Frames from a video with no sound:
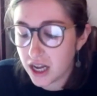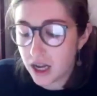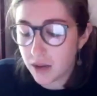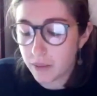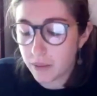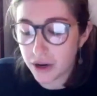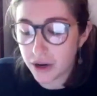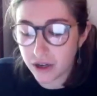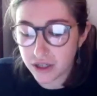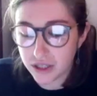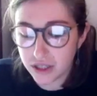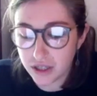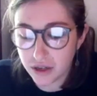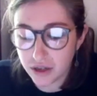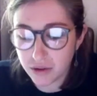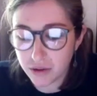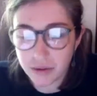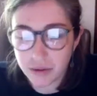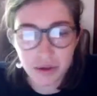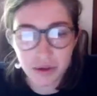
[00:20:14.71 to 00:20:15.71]
But also
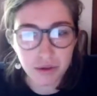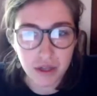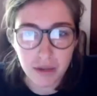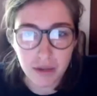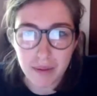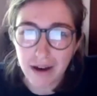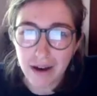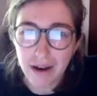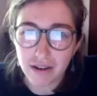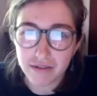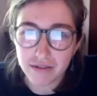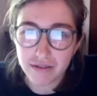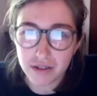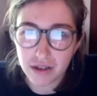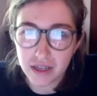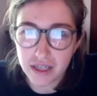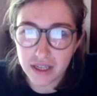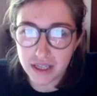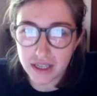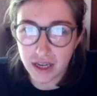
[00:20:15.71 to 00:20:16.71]
what was really powerful
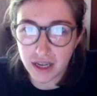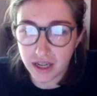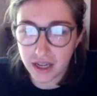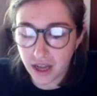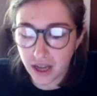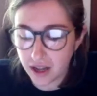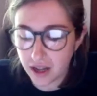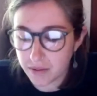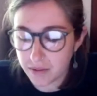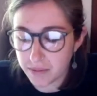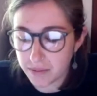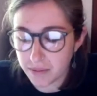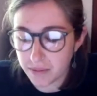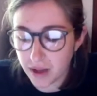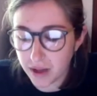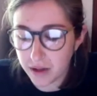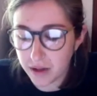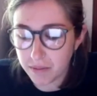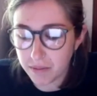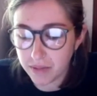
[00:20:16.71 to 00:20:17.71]
is a
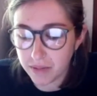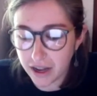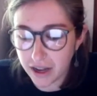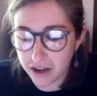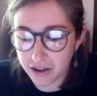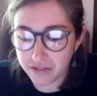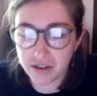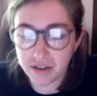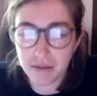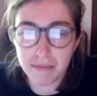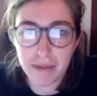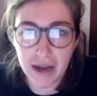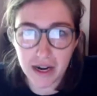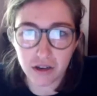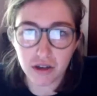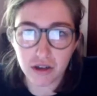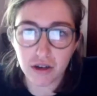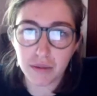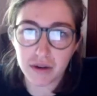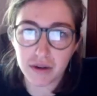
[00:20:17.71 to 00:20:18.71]
letter from
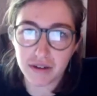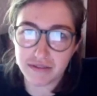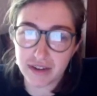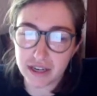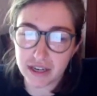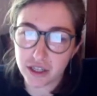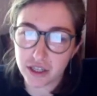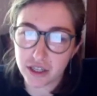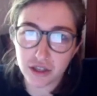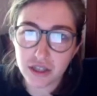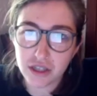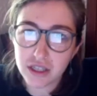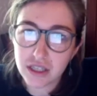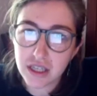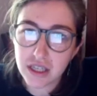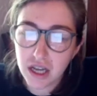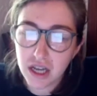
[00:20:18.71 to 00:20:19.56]
medical professionals